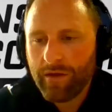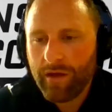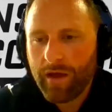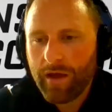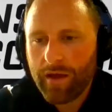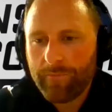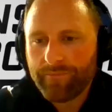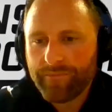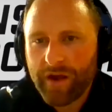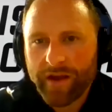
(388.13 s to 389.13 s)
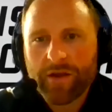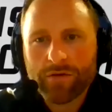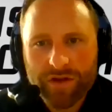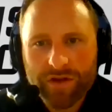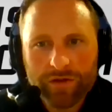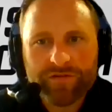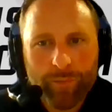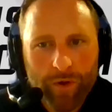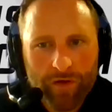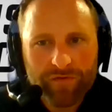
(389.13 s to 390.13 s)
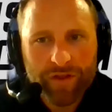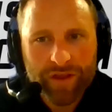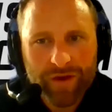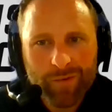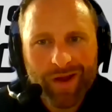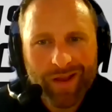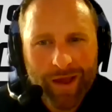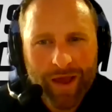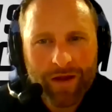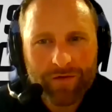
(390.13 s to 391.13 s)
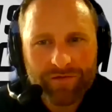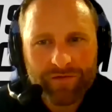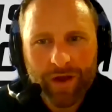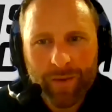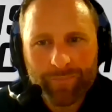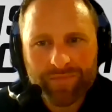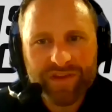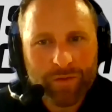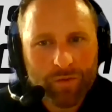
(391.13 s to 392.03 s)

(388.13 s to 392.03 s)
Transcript: um, you know, I coached college football for a year when I got out of um, St.